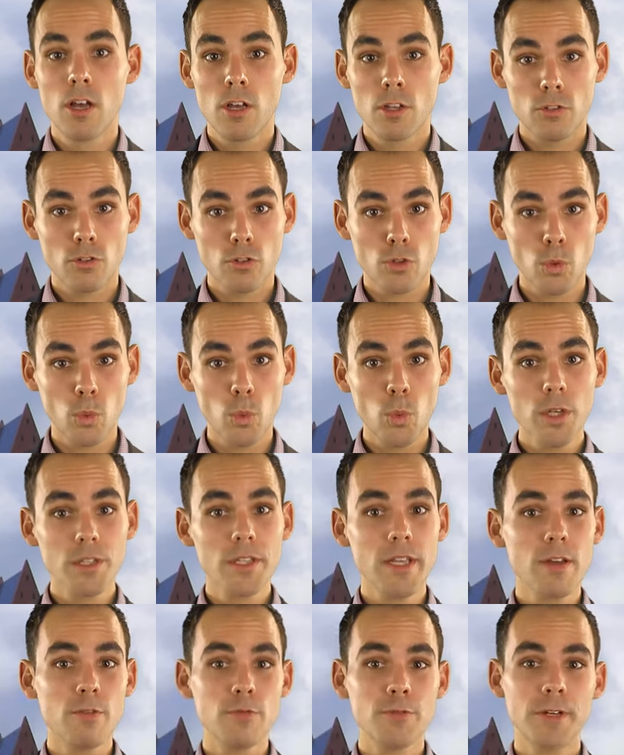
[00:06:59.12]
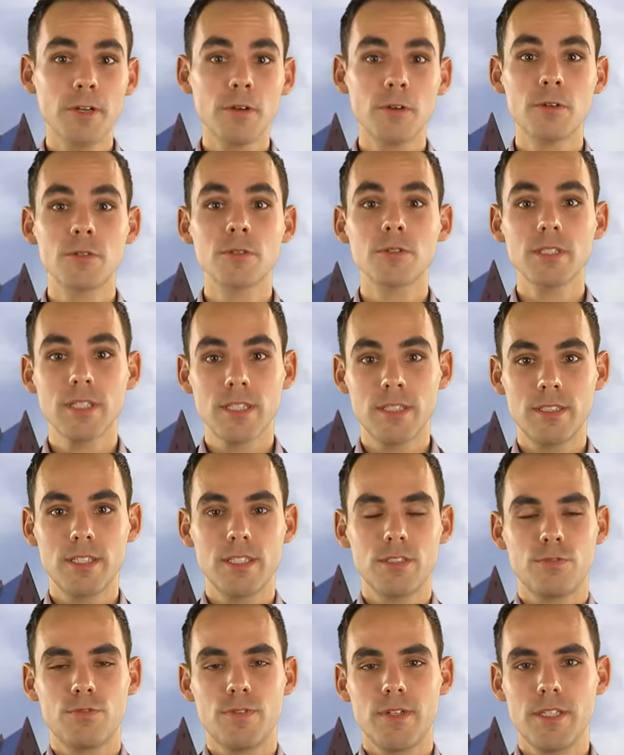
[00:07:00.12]
So what have we learned in
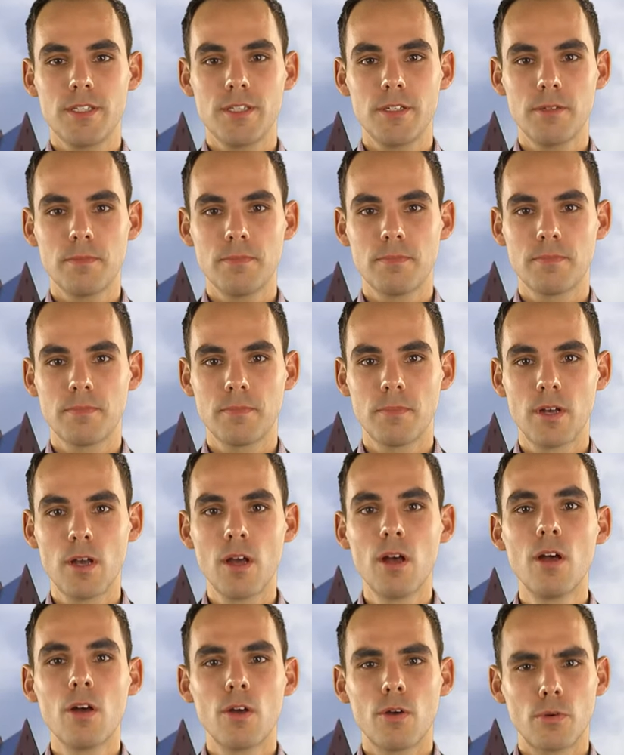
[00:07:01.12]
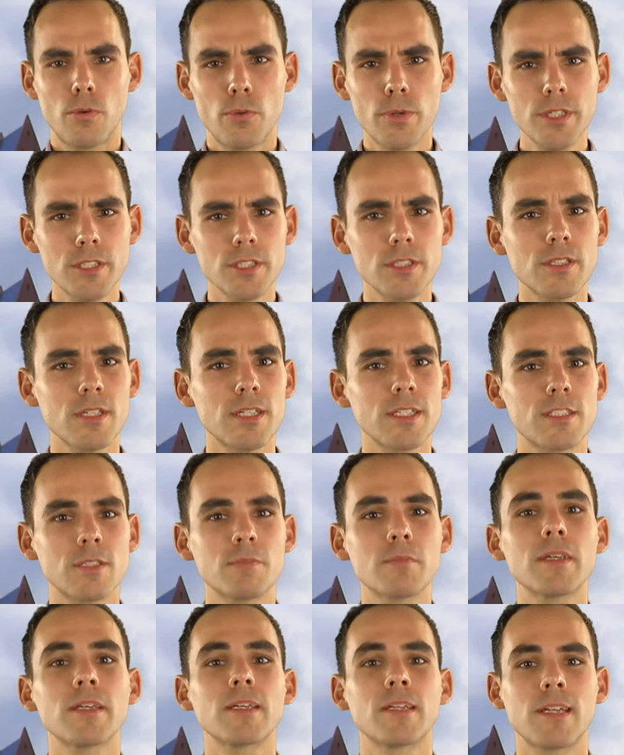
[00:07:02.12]
this video?
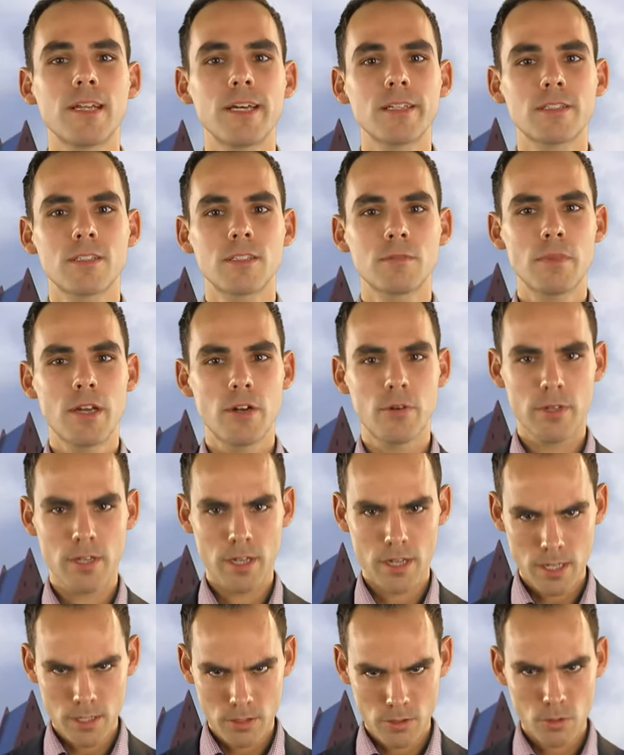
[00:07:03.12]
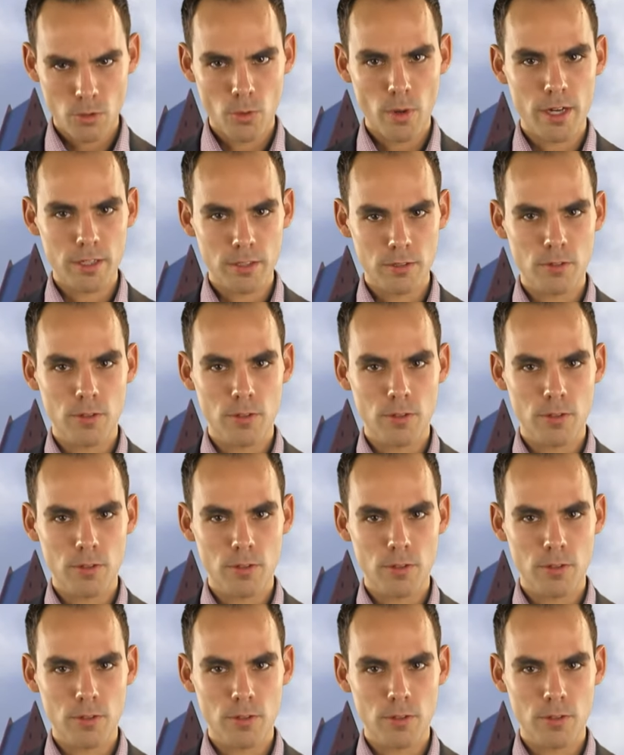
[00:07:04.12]
Regionalism in Latin America is quite